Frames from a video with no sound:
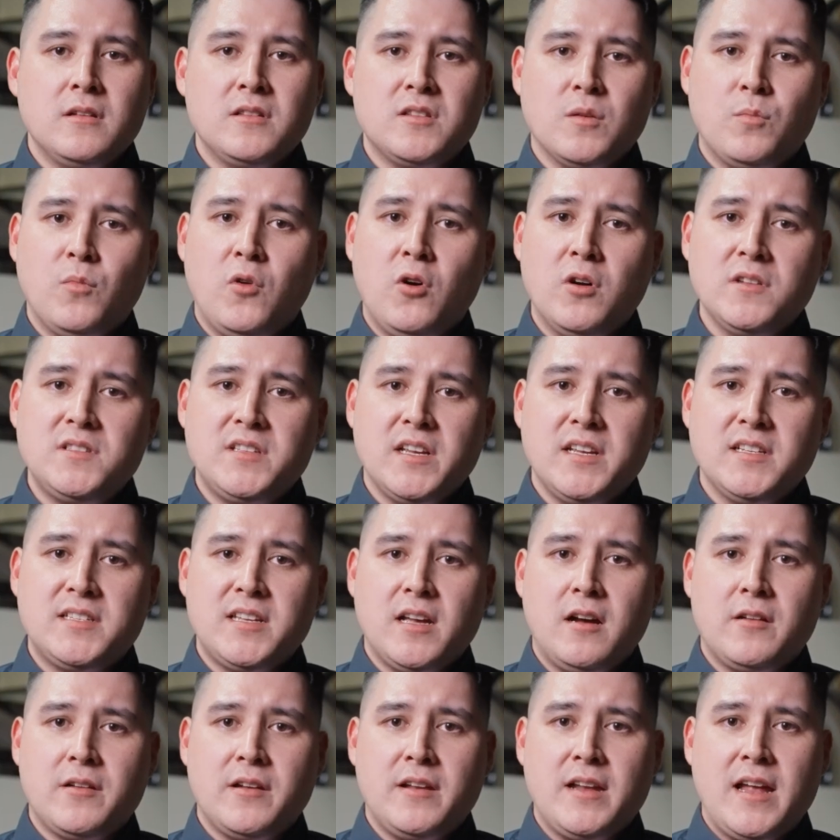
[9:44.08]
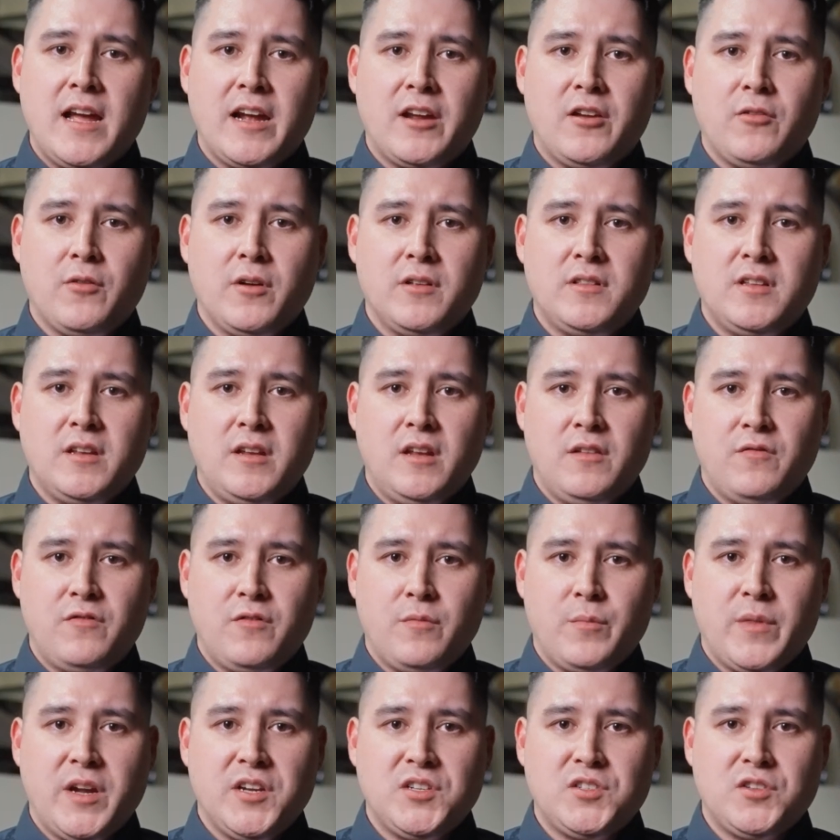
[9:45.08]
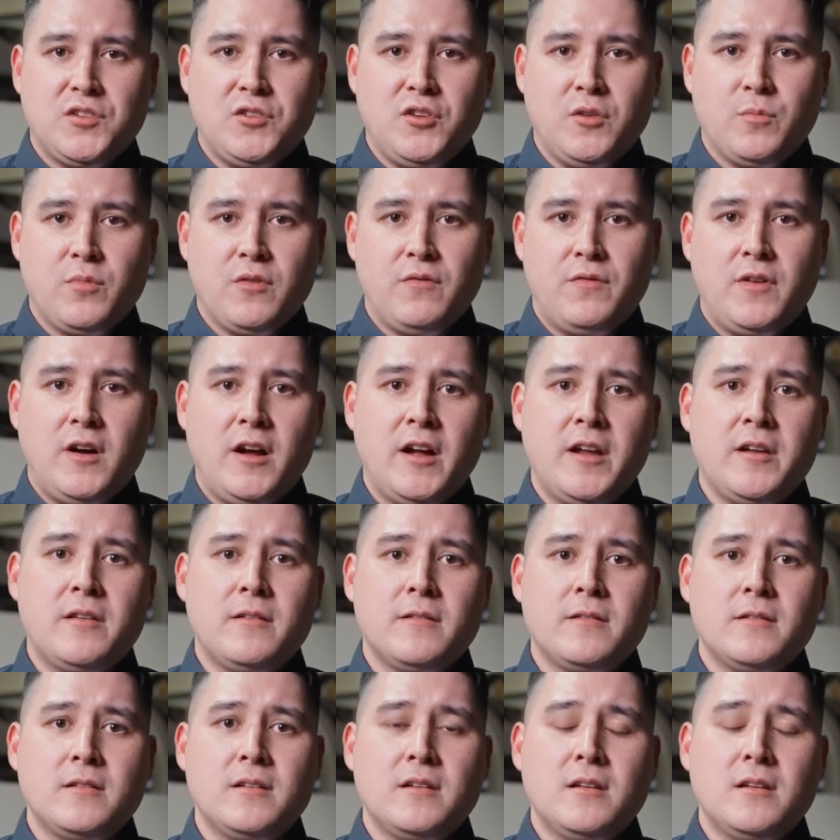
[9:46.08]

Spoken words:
The more detailed and accurate the information you provide,